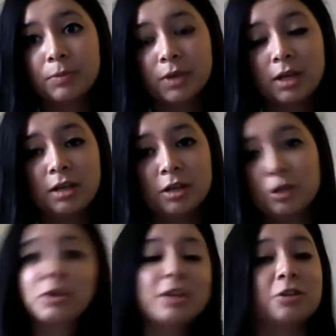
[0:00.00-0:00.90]
in
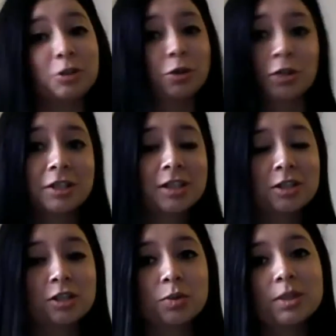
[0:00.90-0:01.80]
either your
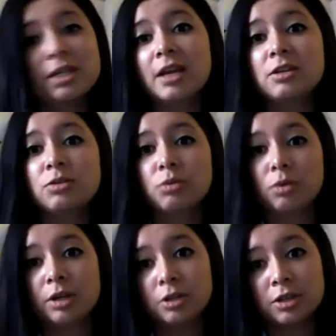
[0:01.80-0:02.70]
decision to attend
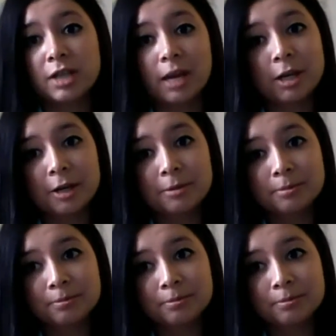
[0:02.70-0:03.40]
or in your time here?